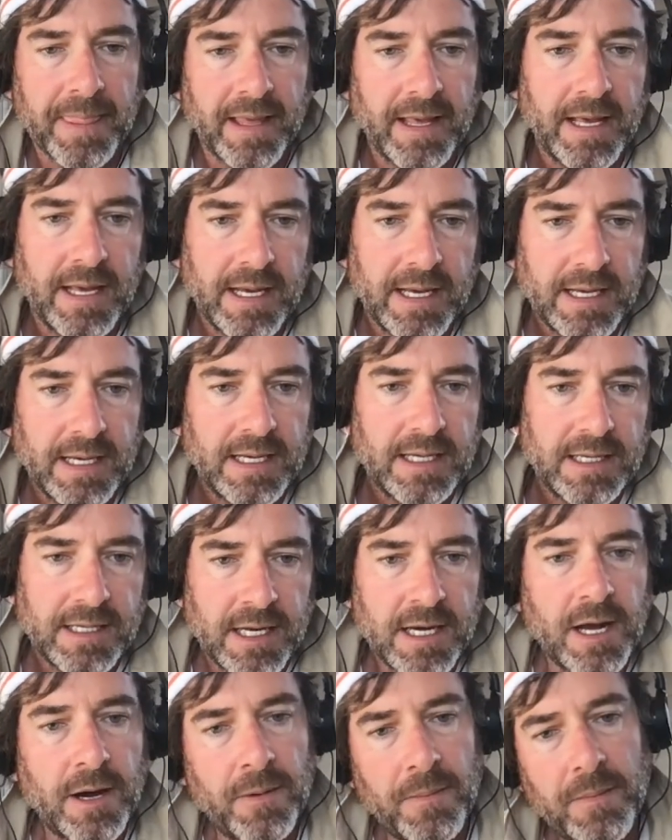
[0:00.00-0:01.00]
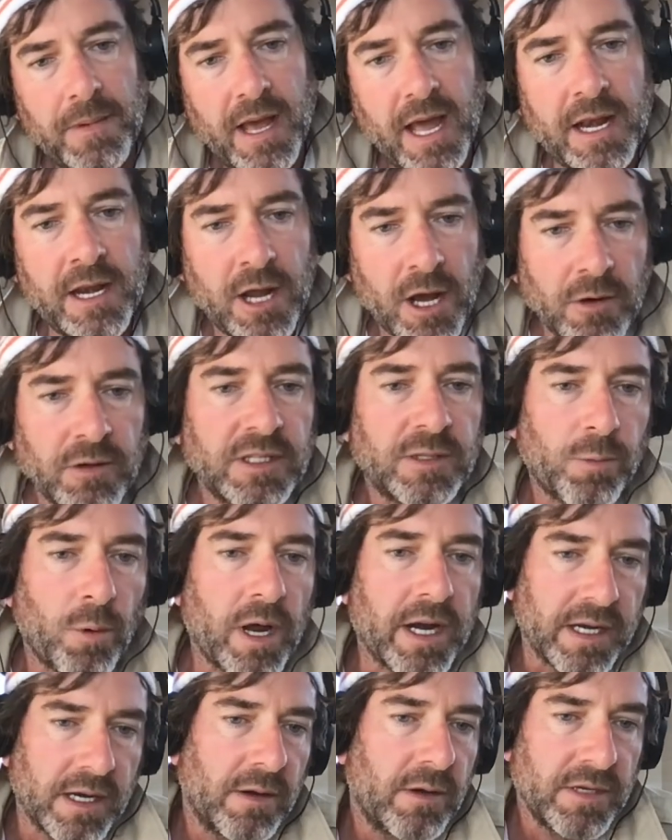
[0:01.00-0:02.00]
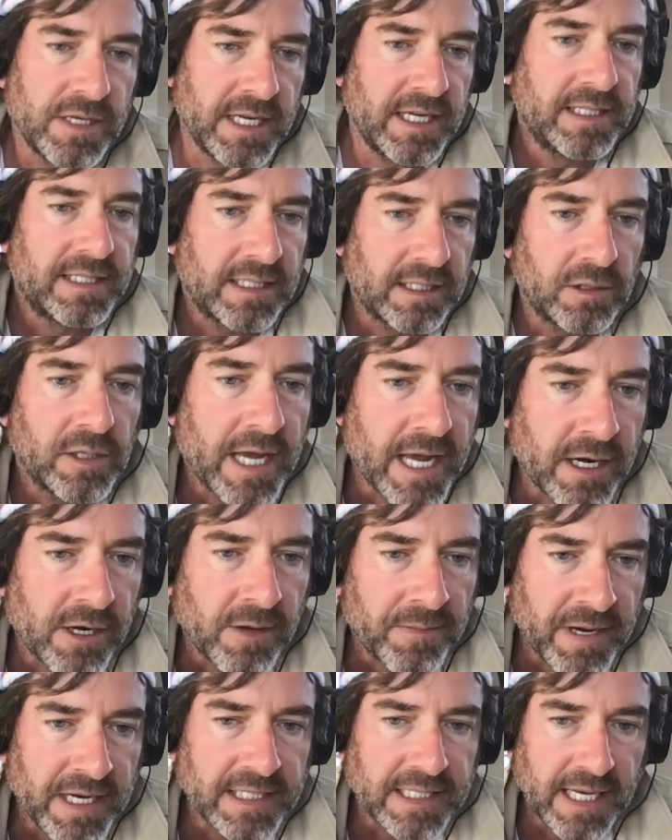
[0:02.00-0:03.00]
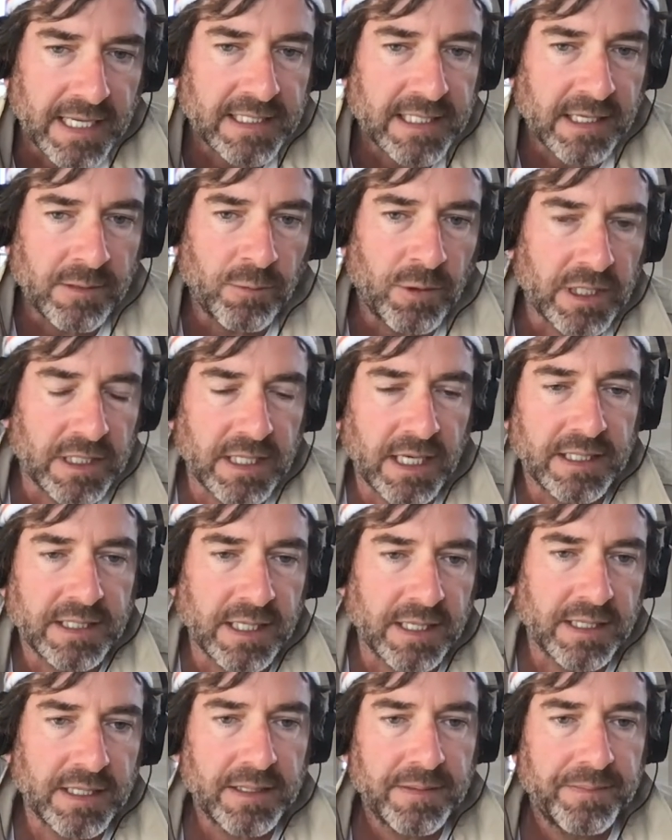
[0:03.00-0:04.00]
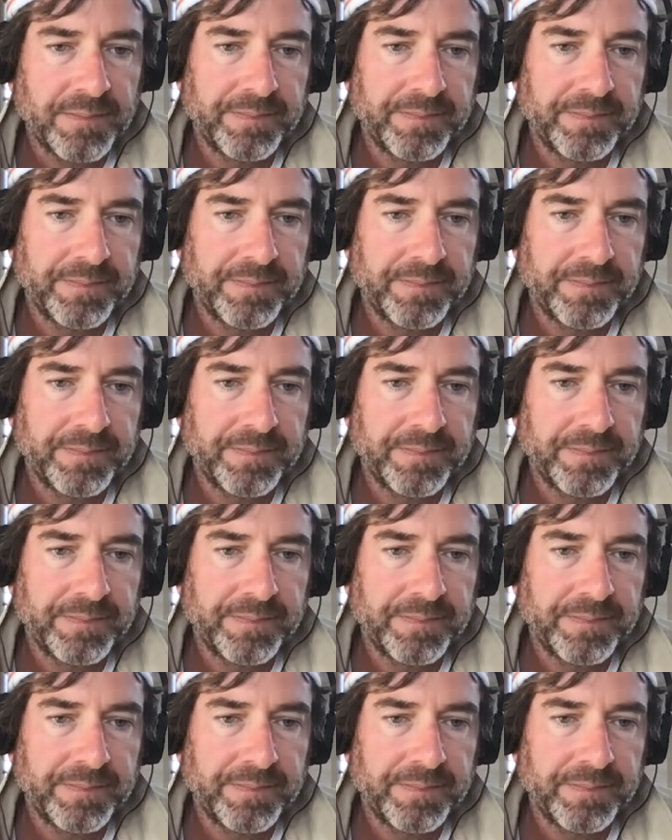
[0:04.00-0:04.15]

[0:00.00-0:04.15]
Yeah, you know, and knows what needs to land on my desk and what doesn't.